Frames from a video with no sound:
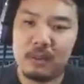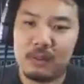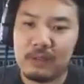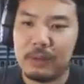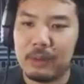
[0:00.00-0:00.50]
So
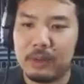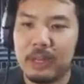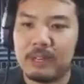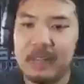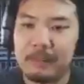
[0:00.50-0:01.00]
if you have level
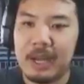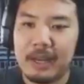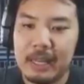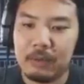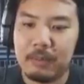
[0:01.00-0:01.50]
three
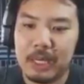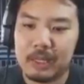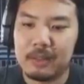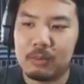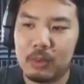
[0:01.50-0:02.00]
anti-bind, that will
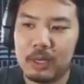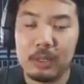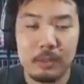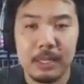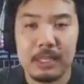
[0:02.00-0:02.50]
make this run
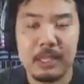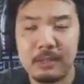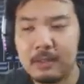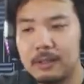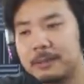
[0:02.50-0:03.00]
a little bit
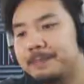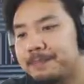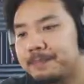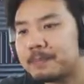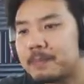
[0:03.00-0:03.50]
easier.